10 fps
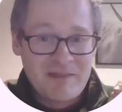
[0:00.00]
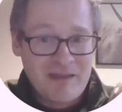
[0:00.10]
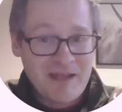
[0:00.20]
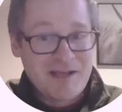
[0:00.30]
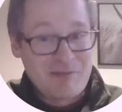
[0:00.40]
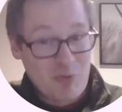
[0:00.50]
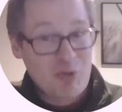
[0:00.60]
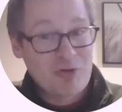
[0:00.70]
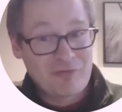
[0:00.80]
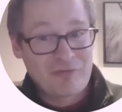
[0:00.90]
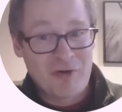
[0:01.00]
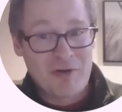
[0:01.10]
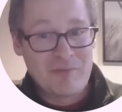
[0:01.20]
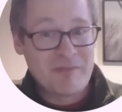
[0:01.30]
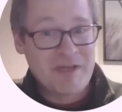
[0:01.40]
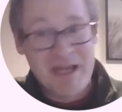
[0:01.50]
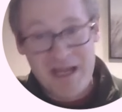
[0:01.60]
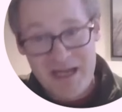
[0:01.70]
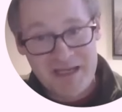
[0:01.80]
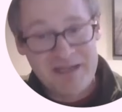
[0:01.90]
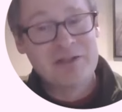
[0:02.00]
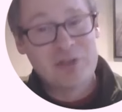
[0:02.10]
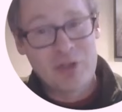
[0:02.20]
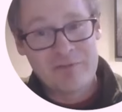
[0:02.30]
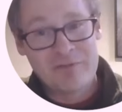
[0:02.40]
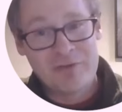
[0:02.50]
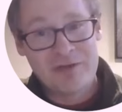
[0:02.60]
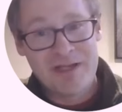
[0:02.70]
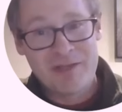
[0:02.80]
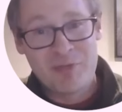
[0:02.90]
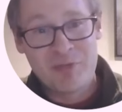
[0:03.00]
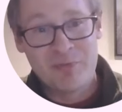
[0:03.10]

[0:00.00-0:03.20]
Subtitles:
that emerge from the egg and the larval and the pupal